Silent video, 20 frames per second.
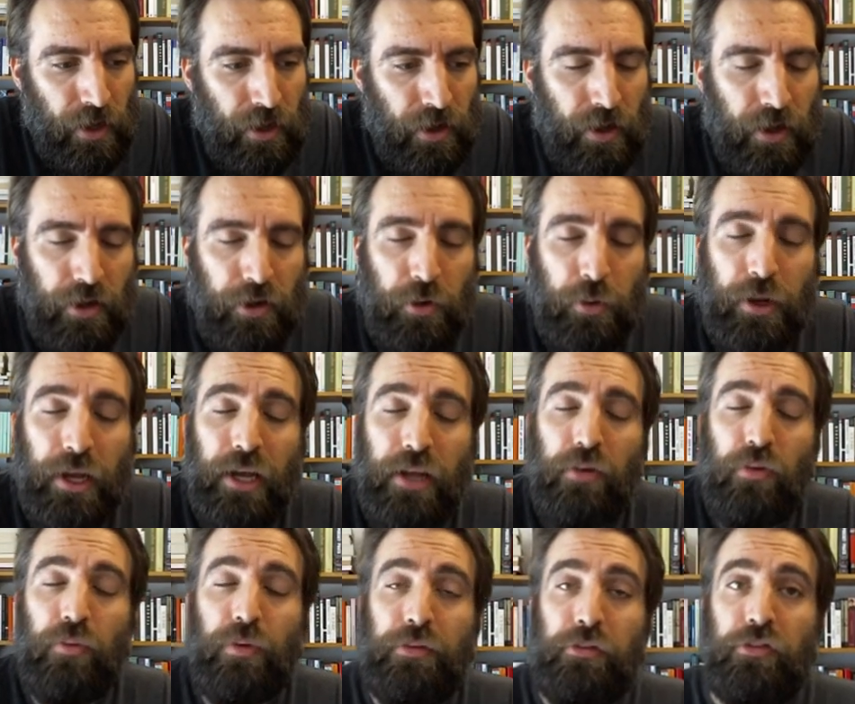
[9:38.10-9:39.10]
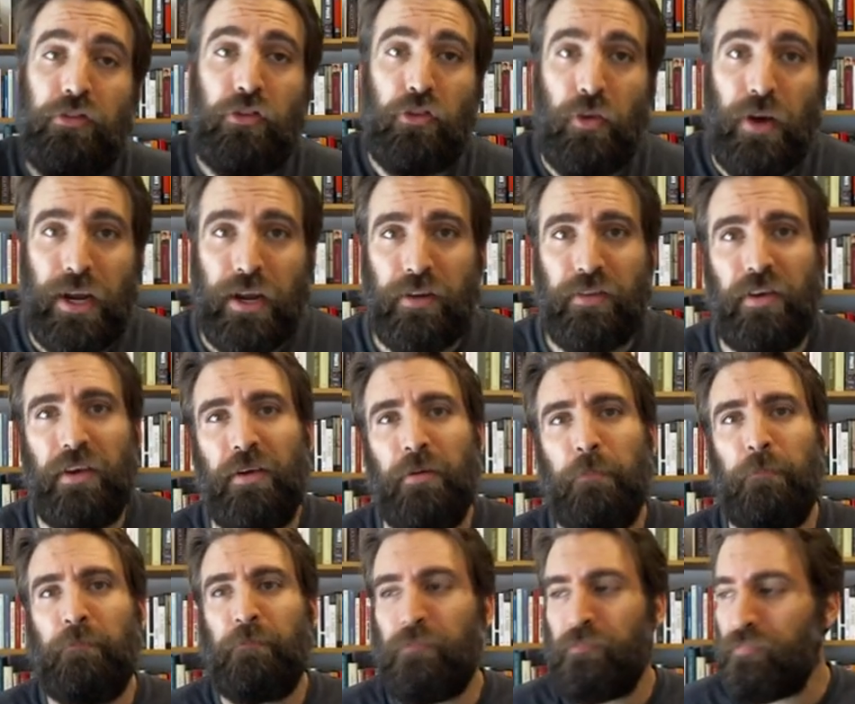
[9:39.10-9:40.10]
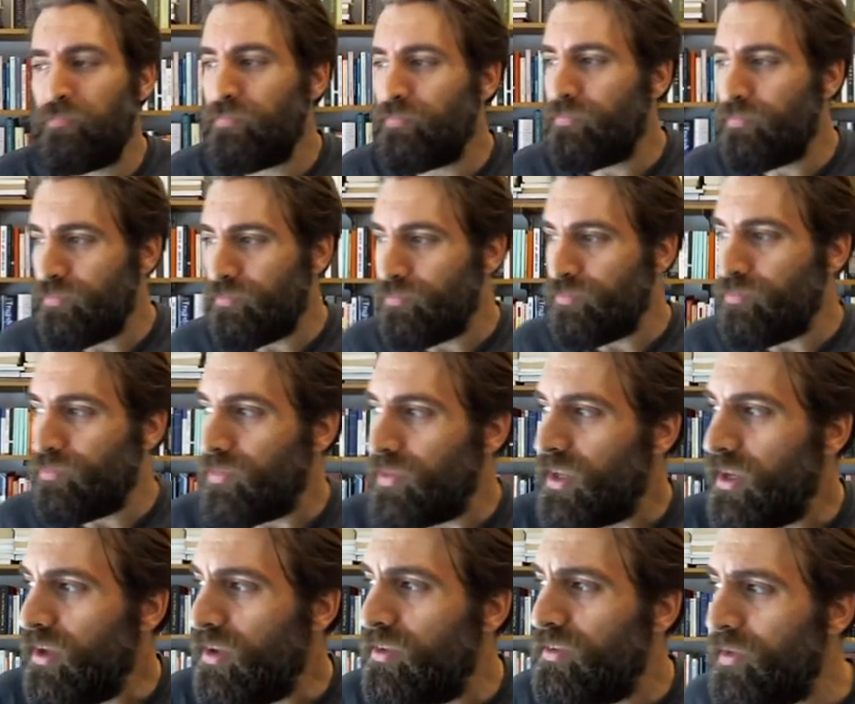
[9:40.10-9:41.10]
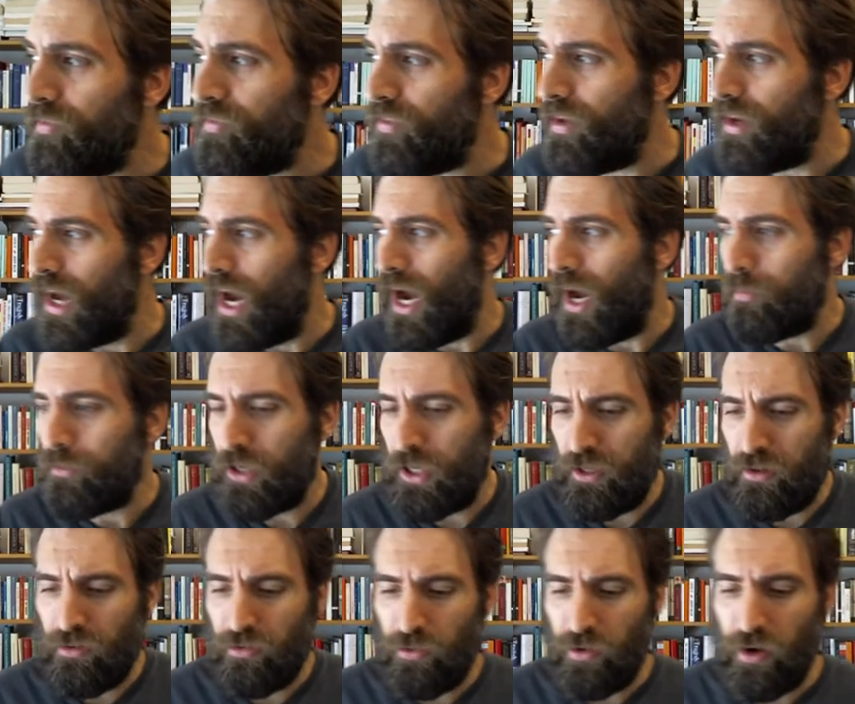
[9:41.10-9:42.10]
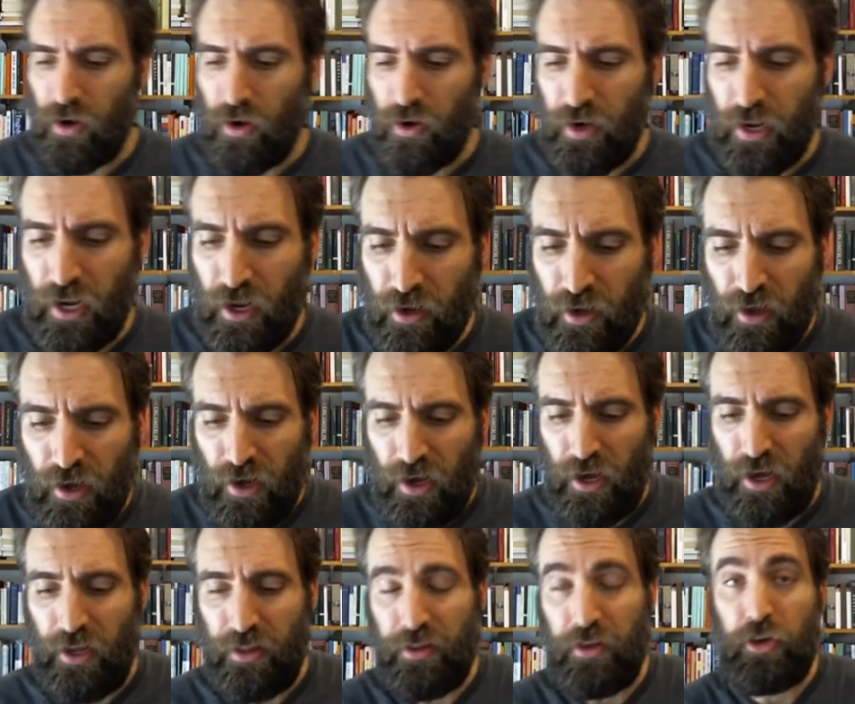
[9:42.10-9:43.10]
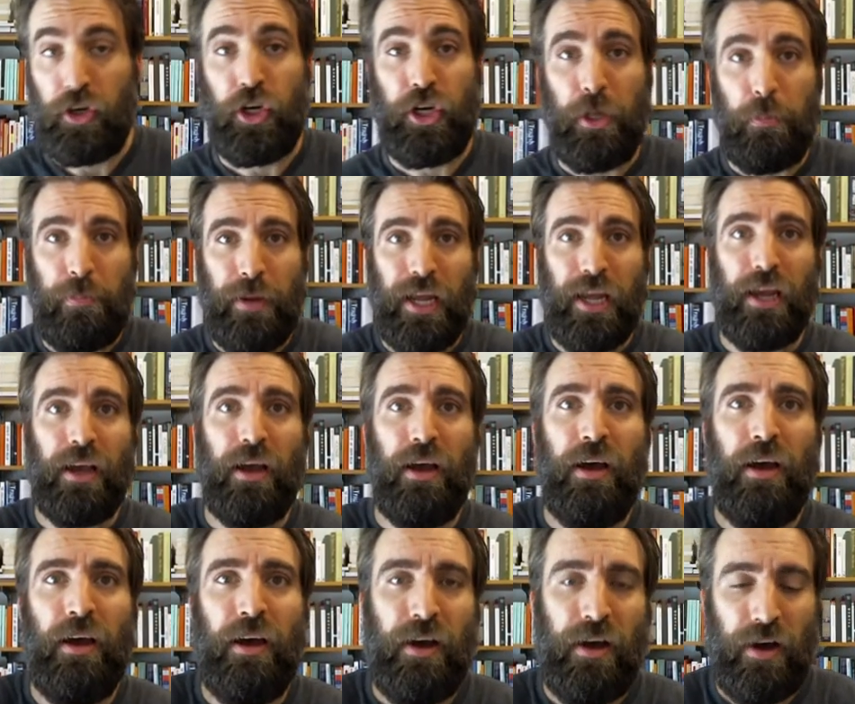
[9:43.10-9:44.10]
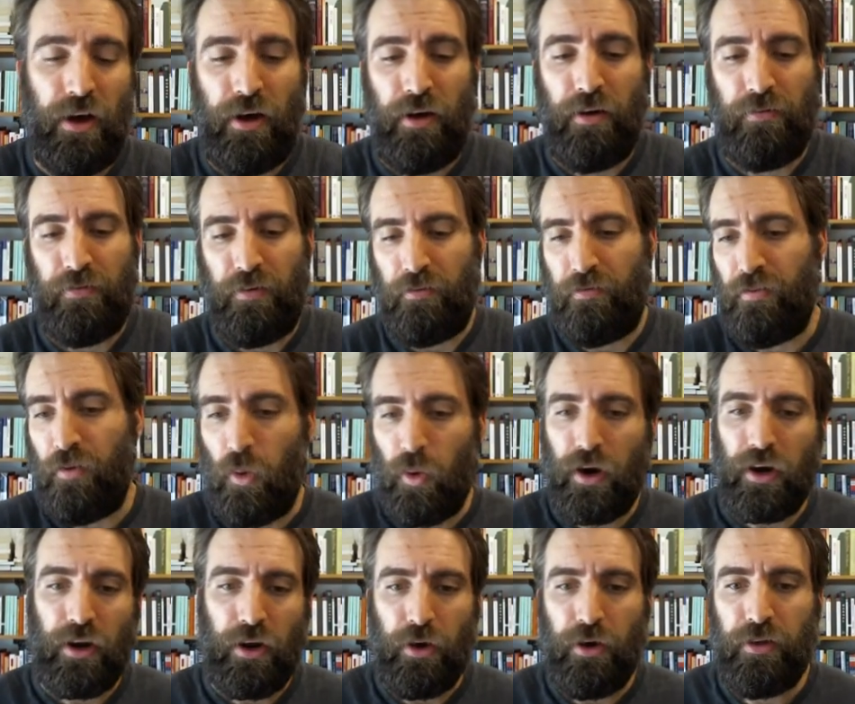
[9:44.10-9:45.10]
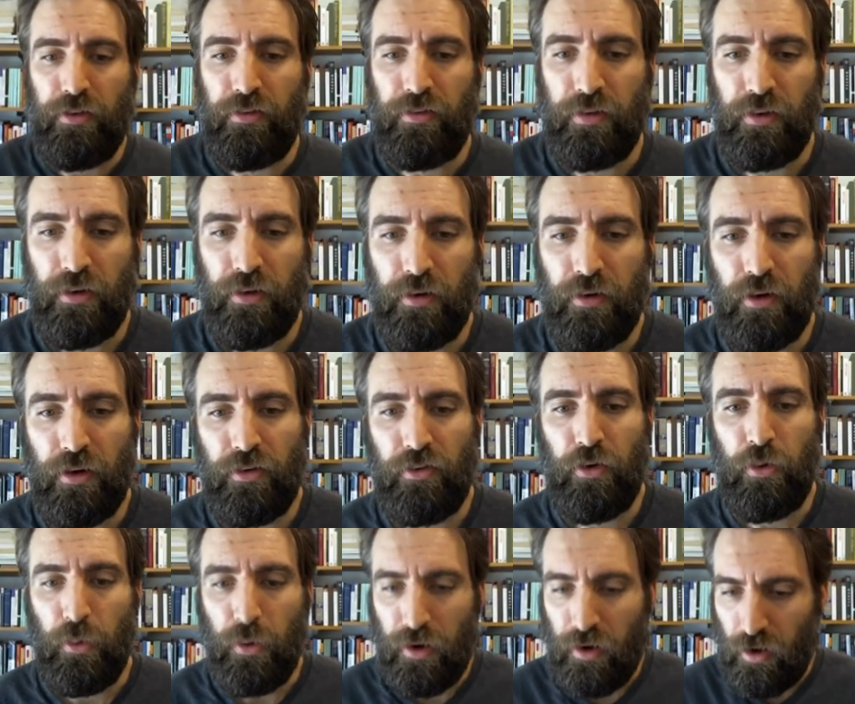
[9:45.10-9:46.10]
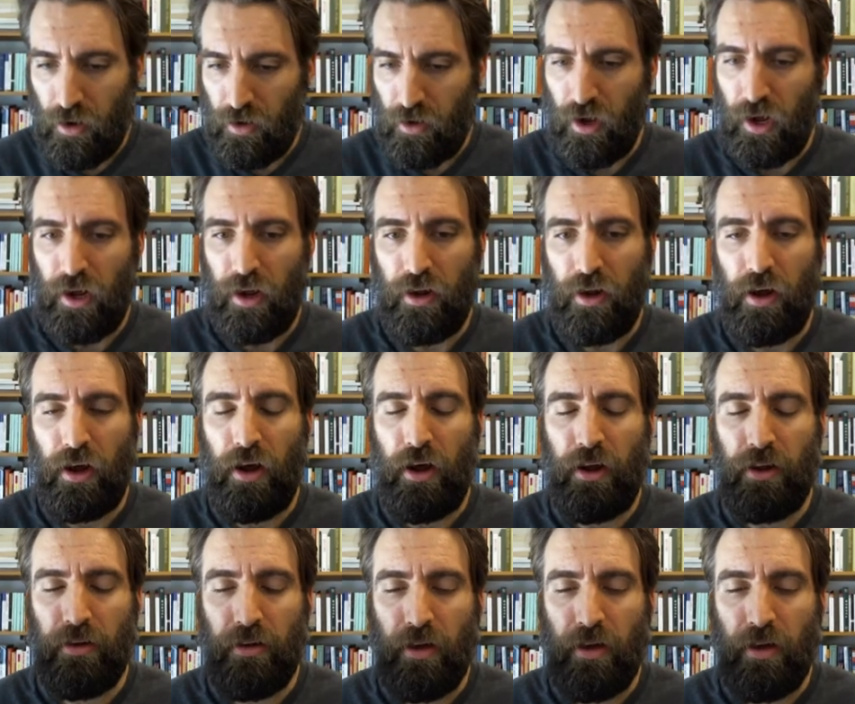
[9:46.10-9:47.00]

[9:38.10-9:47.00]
You can restrict different options regarding uh, the shipping of foreign goods to uh, uh,